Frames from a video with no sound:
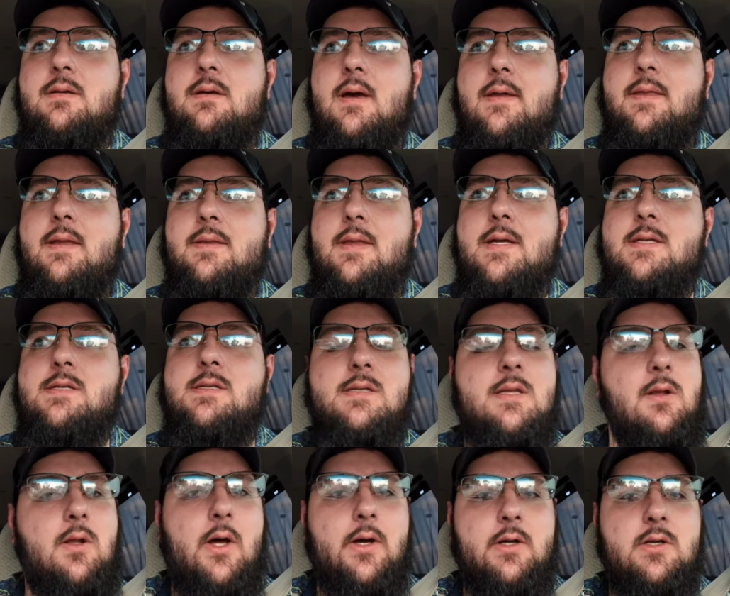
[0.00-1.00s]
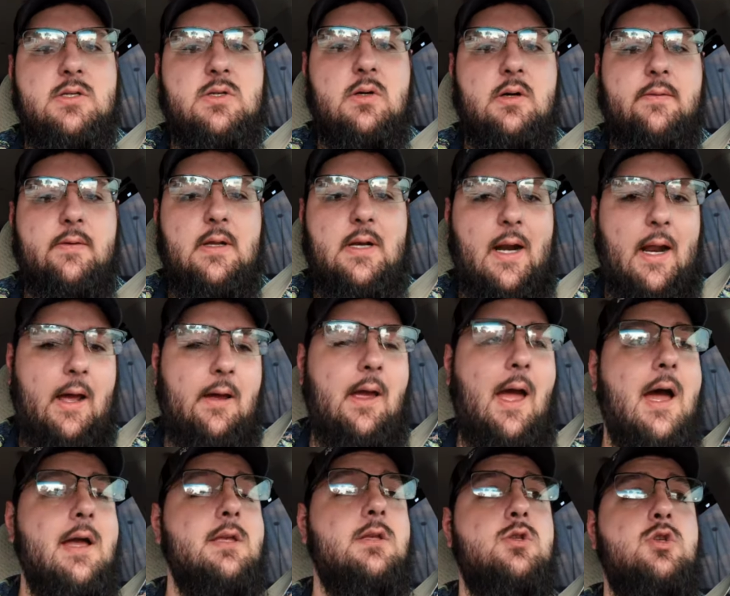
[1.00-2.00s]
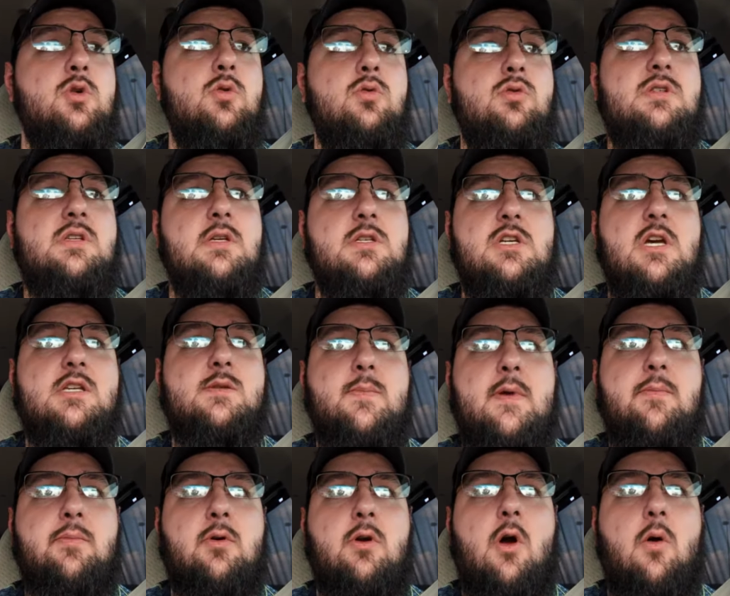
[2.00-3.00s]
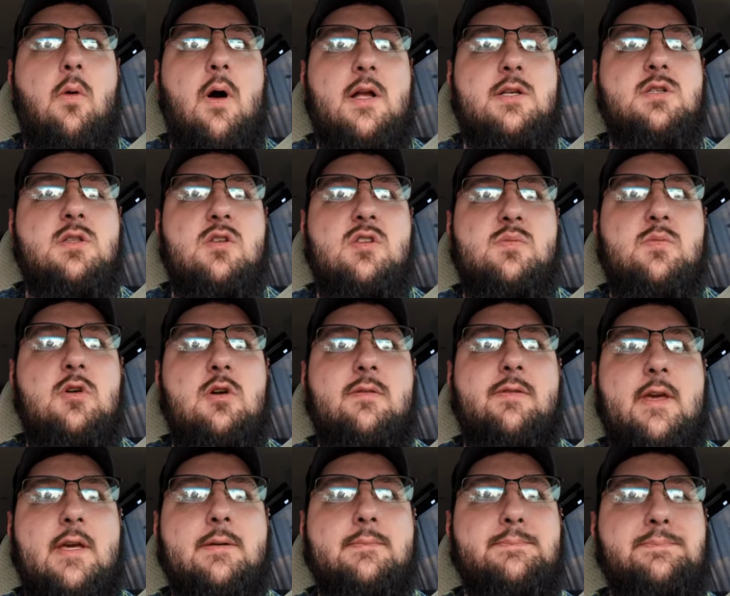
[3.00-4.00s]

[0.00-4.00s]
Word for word: I think that's the long and short of it. And I, I do suggest people go watch this movie.